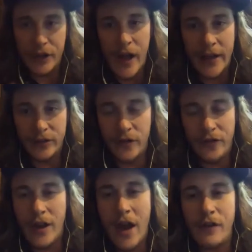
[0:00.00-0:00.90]
class if
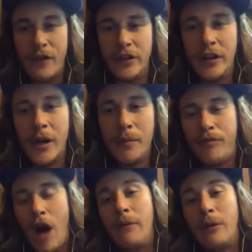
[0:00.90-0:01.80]
every
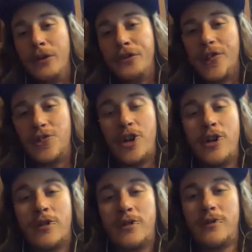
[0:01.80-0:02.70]
problem was like a joke.